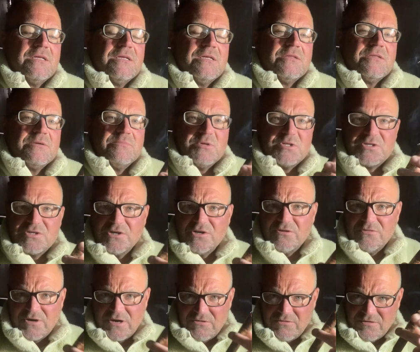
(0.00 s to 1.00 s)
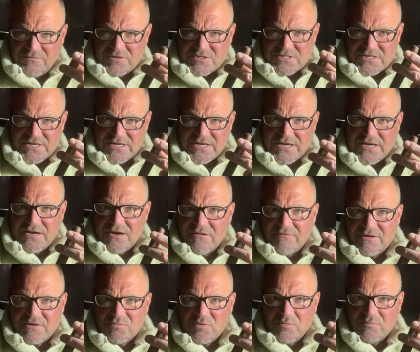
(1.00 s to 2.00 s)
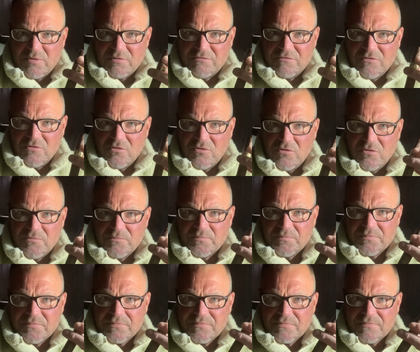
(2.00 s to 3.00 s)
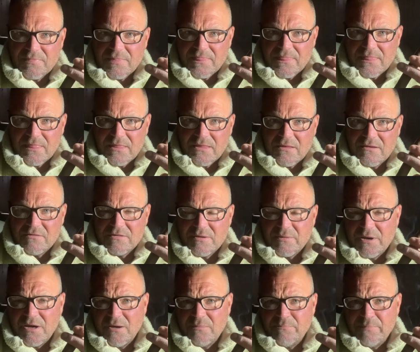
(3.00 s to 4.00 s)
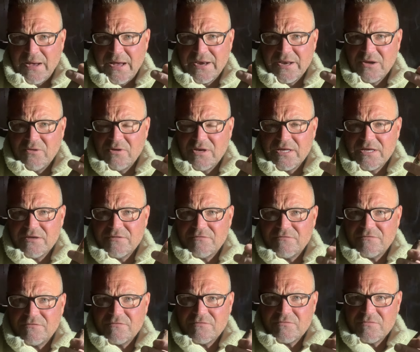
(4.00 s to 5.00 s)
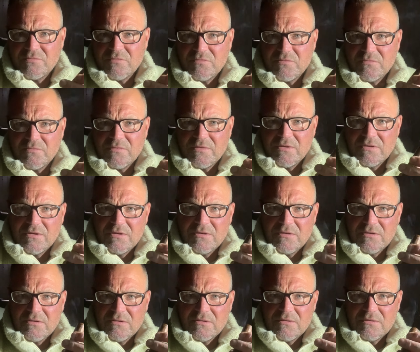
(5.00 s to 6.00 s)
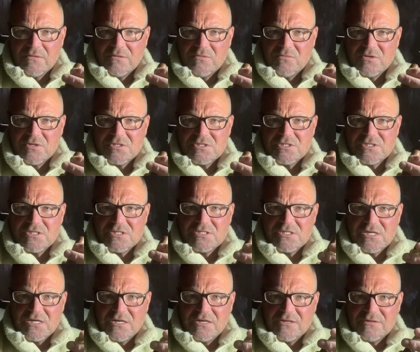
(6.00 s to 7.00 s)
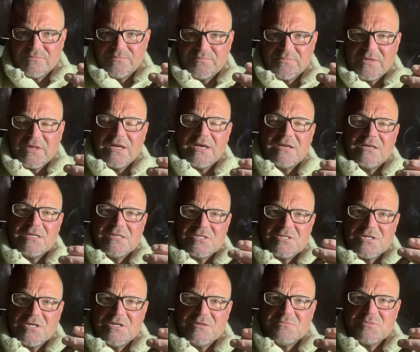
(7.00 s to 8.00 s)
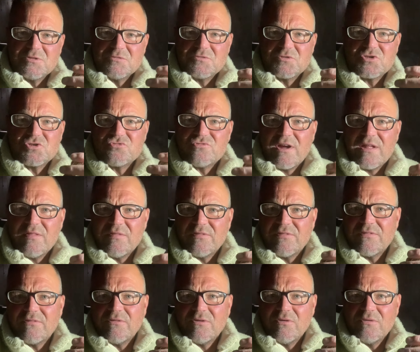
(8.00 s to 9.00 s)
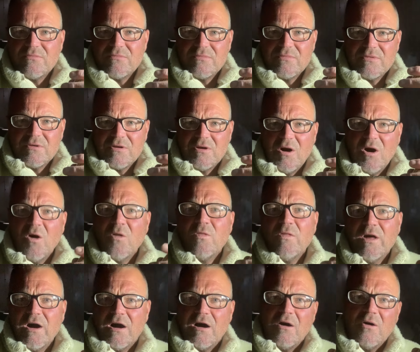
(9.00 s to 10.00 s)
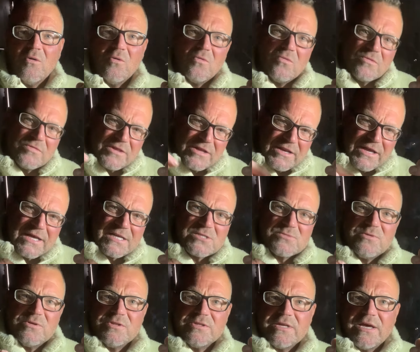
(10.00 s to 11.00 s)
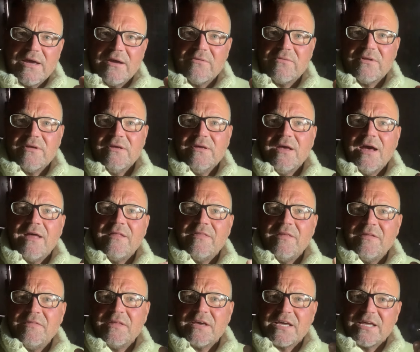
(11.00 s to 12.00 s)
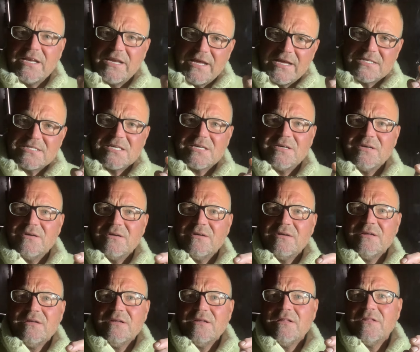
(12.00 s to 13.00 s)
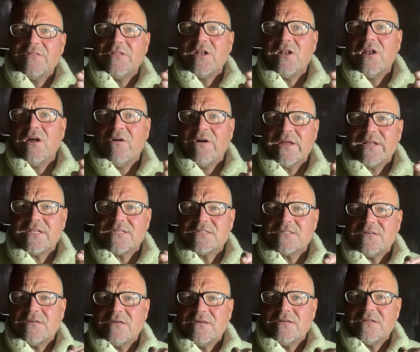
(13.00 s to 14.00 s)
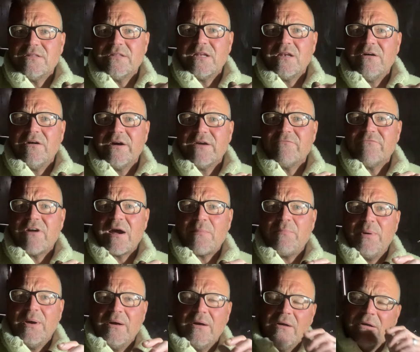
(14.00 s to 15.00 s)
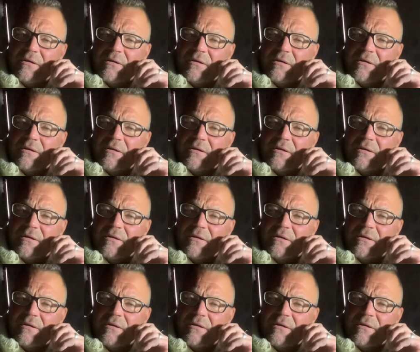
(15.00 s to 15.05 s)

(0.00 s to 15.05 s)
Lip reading: The Maduro, obviously here, I've had one before. The Habano leaf, which is in terms of strength, on the whole, the next one down, and then the Connecticut, the light wrapper